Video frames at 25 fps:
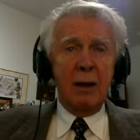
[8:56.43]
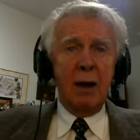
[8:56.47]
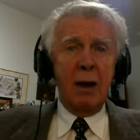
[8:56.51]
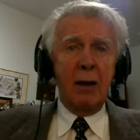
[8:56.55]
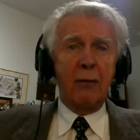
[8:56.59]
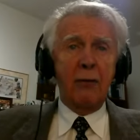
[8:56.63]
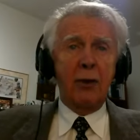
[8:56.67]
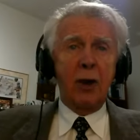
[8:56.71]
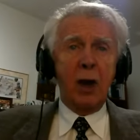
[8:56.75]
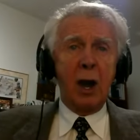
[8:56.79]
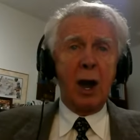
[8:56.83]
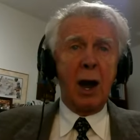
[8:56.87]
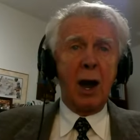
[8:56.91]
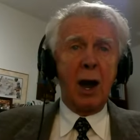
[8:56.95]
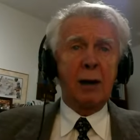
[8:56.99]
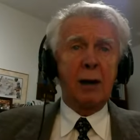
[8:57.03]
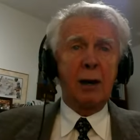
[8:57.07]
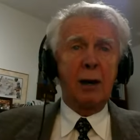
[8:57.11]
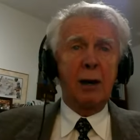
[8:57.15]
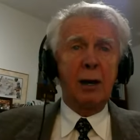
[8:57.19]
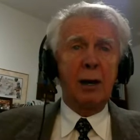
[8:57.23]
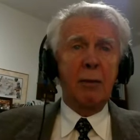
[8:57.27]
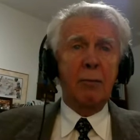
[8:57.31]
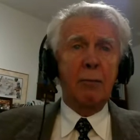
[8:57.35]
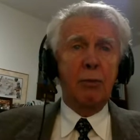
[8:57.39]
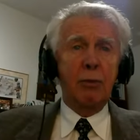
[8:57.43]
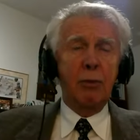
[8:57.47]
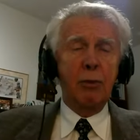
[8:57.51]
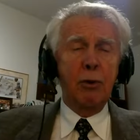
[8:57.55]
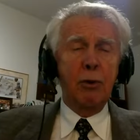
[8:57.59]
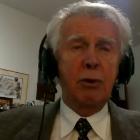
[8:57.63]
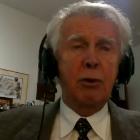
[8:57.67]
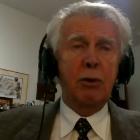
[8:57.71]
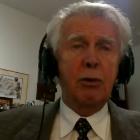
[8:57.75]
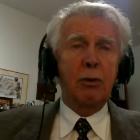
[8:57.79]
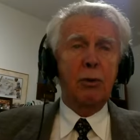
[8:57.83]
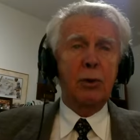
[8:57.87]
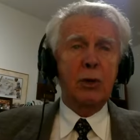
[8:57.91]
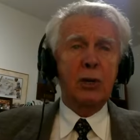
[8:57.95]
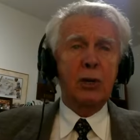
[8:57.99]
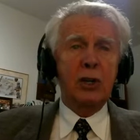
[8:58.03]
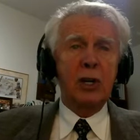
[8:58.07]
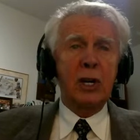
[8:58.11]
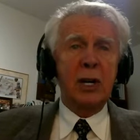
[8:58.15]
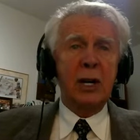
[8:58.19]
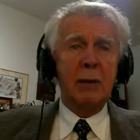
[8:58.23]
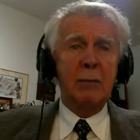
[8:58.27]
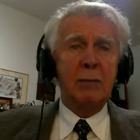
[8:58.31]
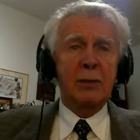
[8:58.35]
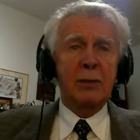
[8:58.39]
of coddling brutal
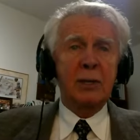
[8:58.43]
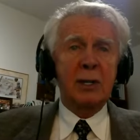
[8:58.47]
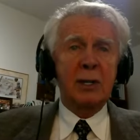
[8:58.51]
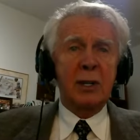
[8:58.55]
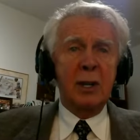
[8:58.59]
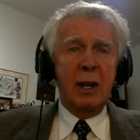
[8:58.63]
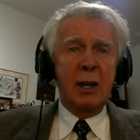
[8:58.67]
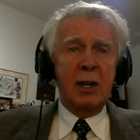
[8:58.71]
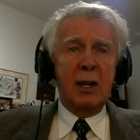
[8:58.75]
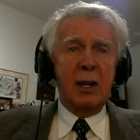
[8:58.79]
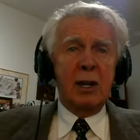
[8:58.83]
regimes